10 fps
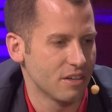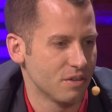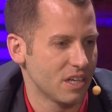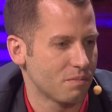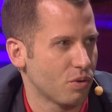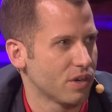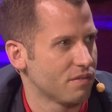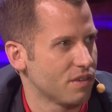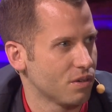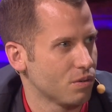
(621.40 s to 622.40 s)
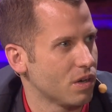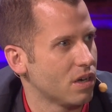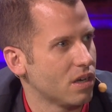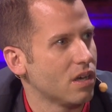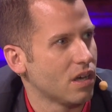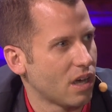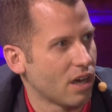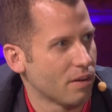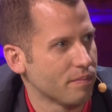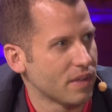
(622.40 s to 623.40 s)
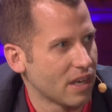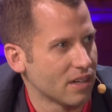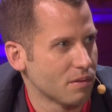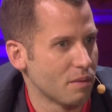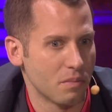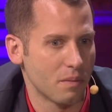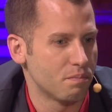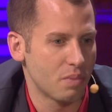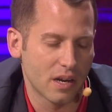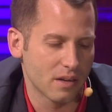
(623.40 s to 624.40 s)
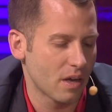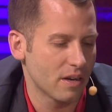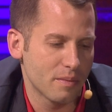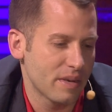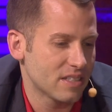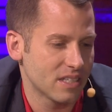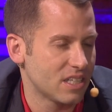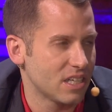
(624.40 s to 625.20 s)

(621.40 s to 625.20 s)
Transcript: unique point of view um, and, and, and, and an amazing